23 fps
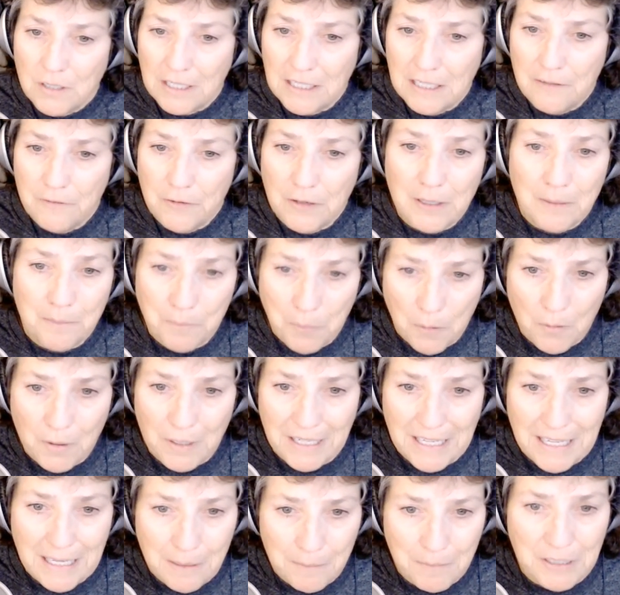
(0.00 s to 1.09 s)
You can even
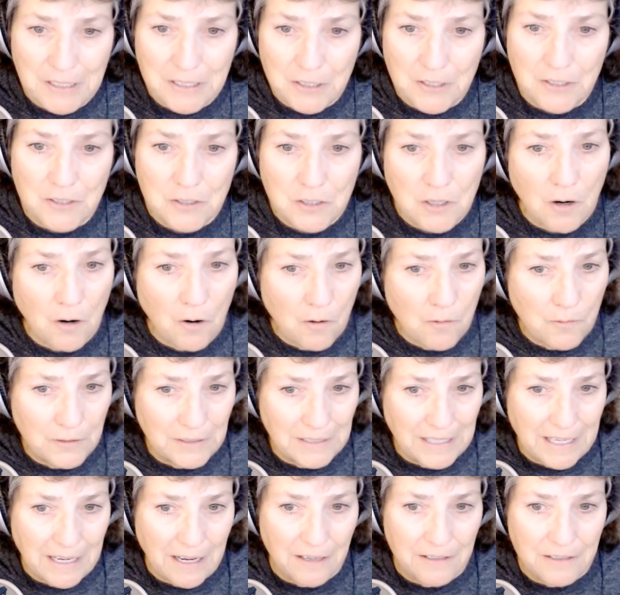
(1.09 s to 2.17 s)
import images to
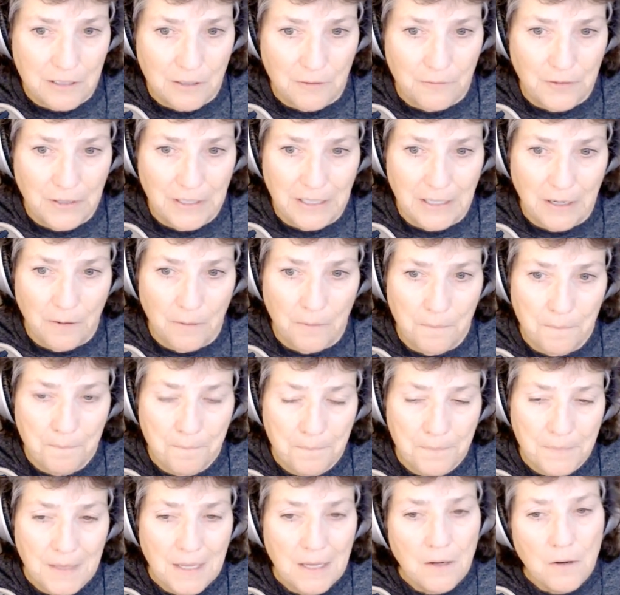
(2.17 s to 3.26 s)
overlay on your video.
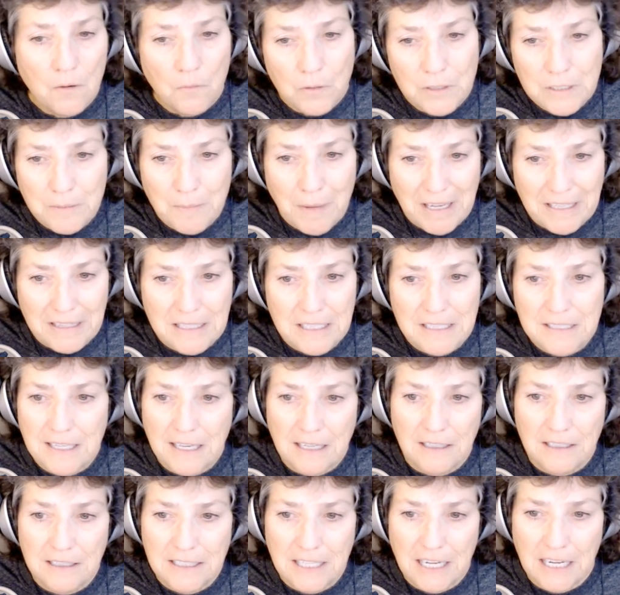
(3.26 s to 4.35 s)
When you make these
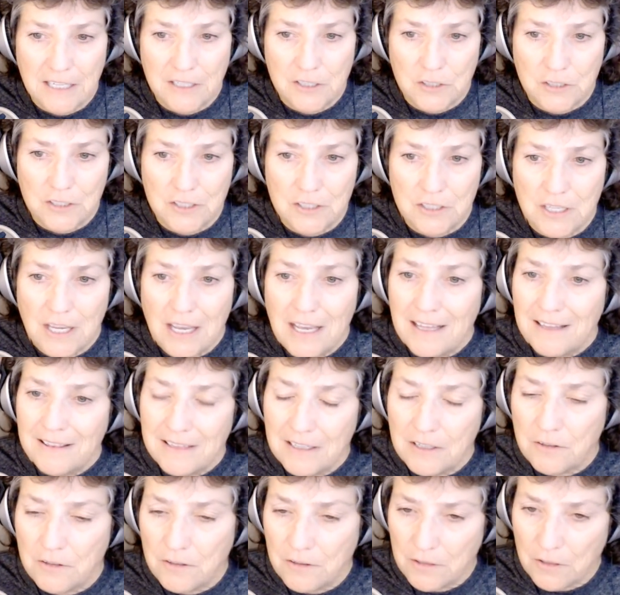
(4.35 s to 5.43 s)
annotations,
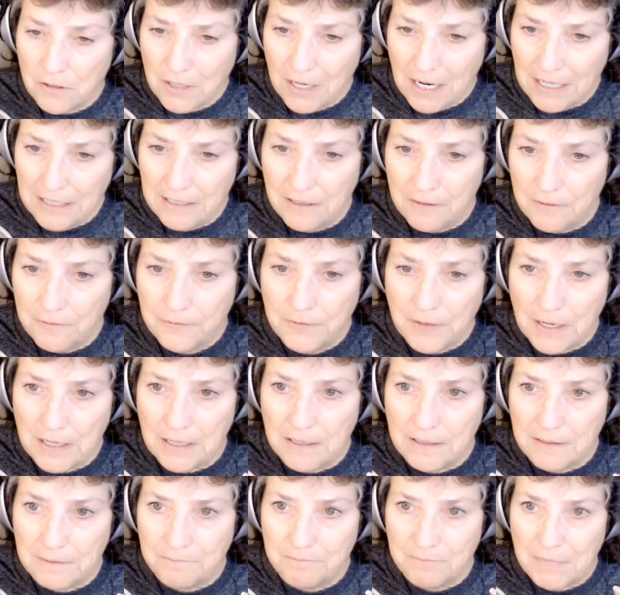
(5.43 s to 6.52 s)
they're kind
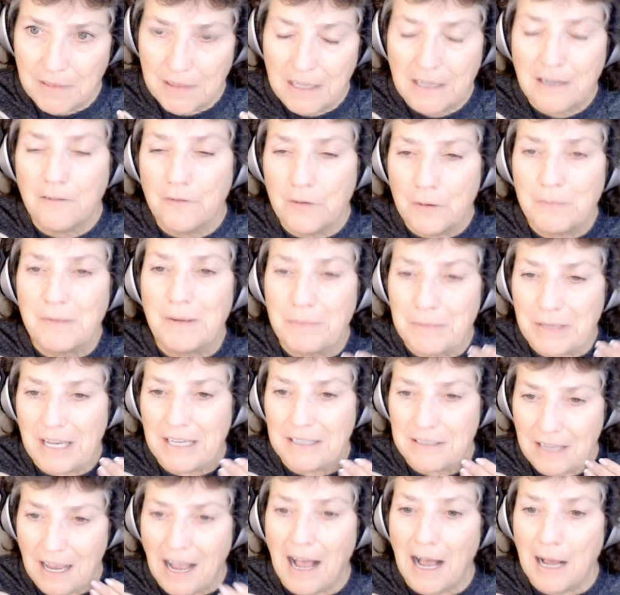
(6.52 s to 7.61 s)
of think of them
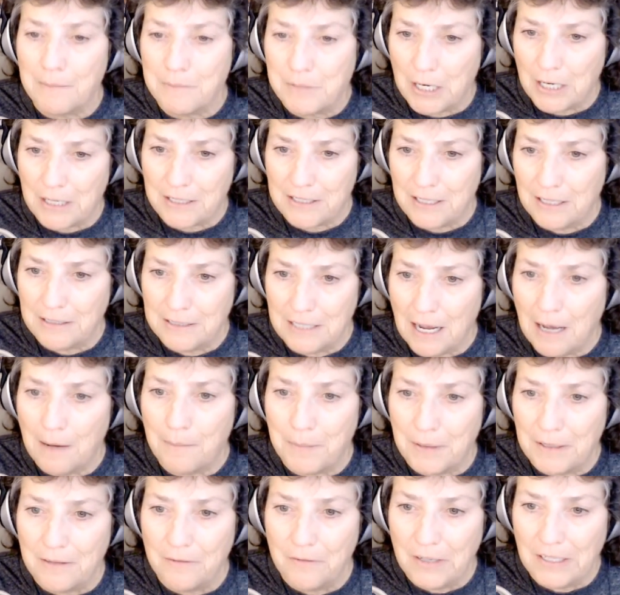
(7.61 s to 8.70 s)
as objects on
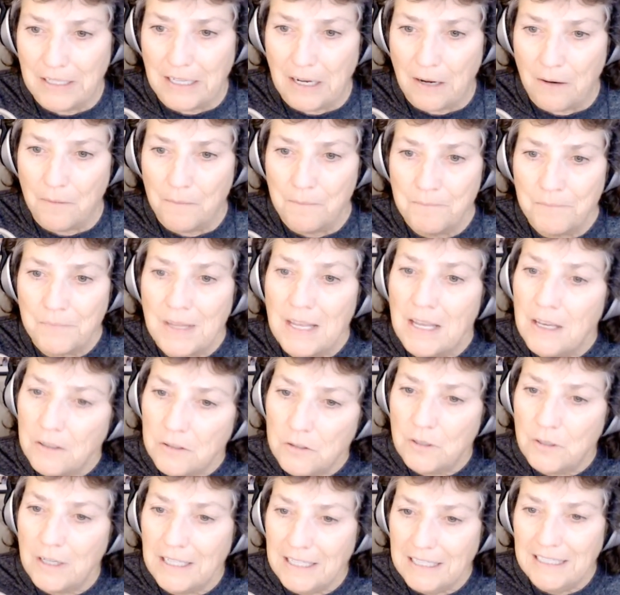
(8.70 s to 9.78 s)
top of the video.
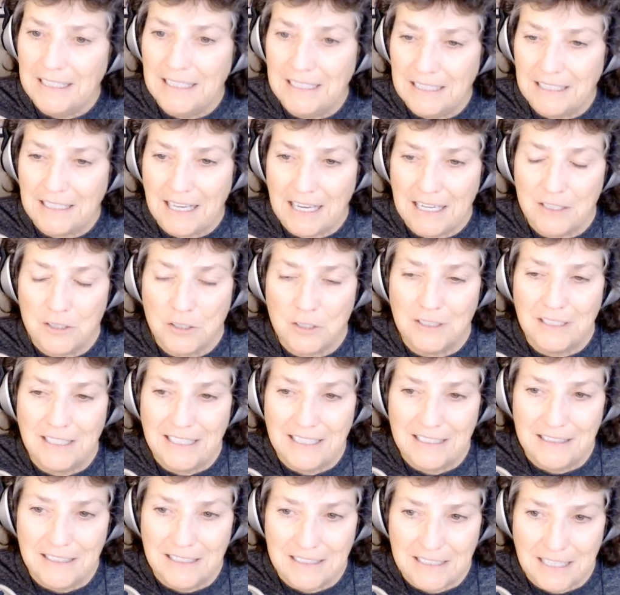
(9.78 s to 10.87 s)
You get an indication
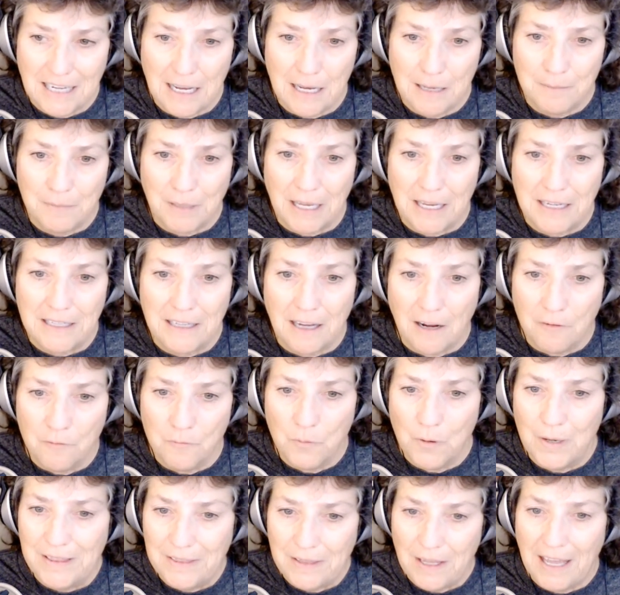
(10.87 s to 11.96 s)
in the timeline
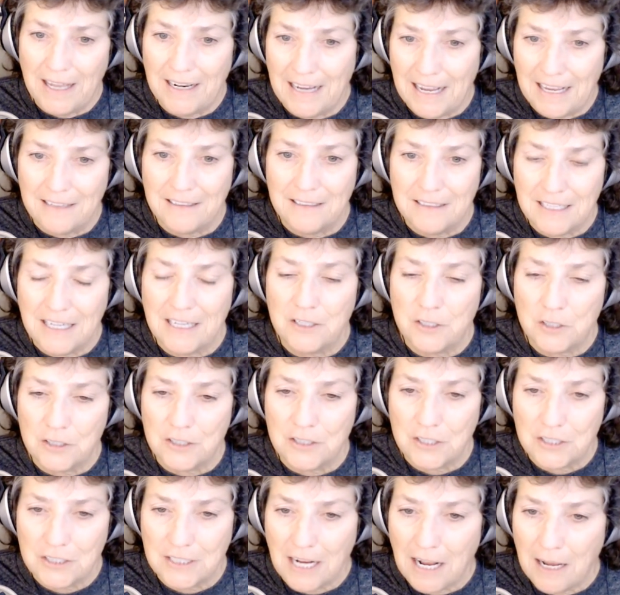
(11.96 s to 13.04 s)
of when that
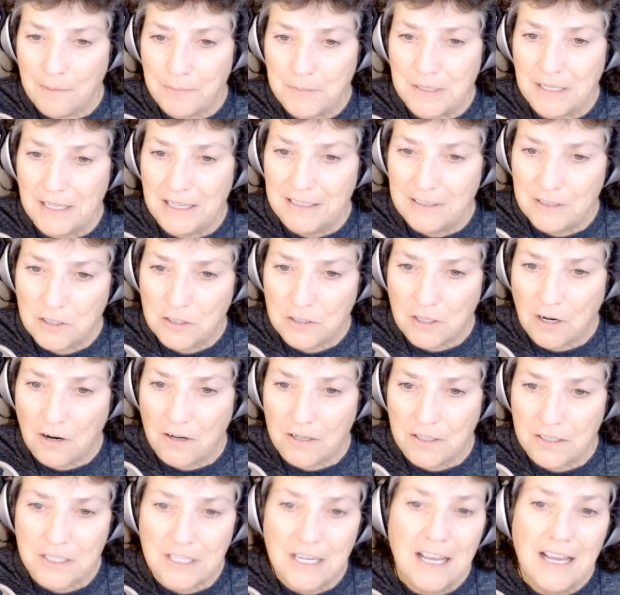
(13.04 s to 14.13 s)
annotation stops and
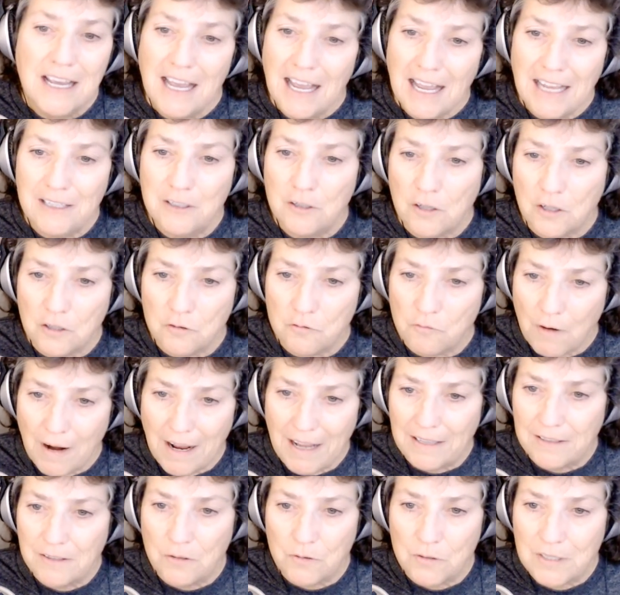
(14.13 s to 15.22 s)
starts, and you can
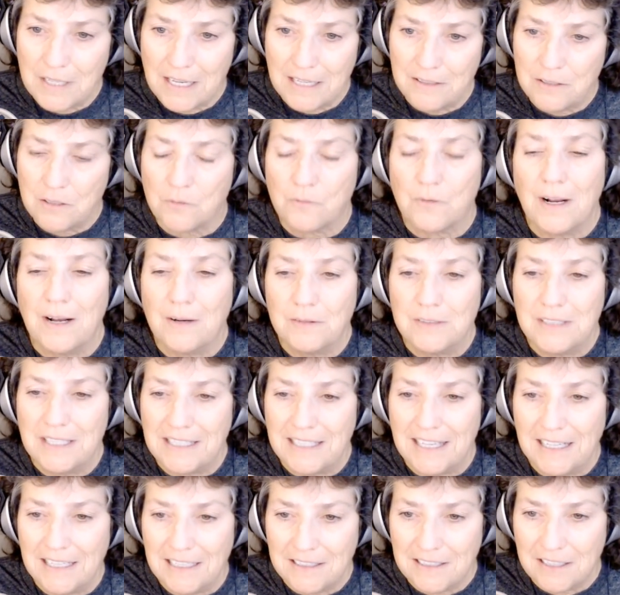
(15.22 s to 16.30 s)
drag those ends around
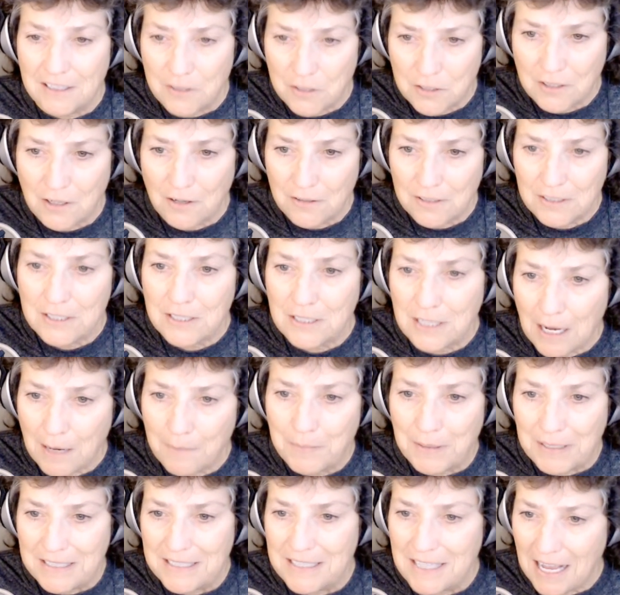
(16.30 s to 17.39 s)
to get it to start and
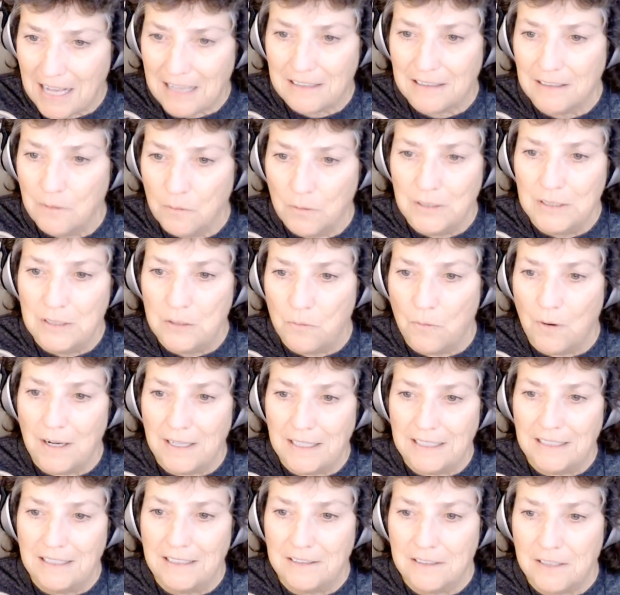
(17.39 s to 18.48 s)
stop exactly when you
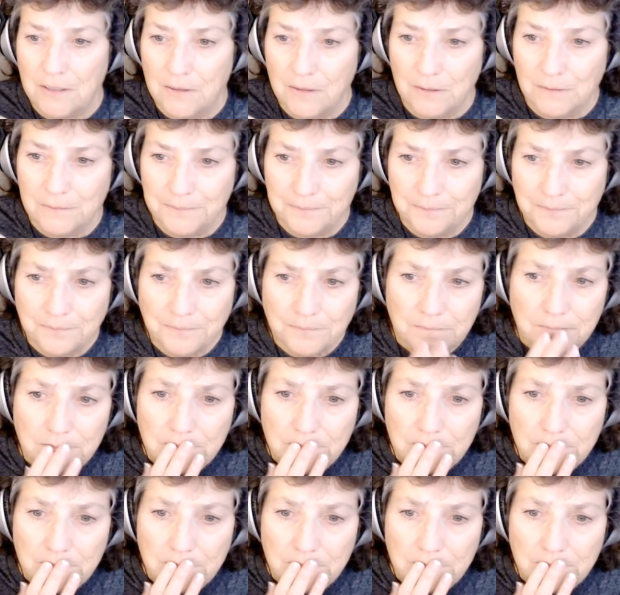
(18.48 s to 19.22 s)
wanted it to.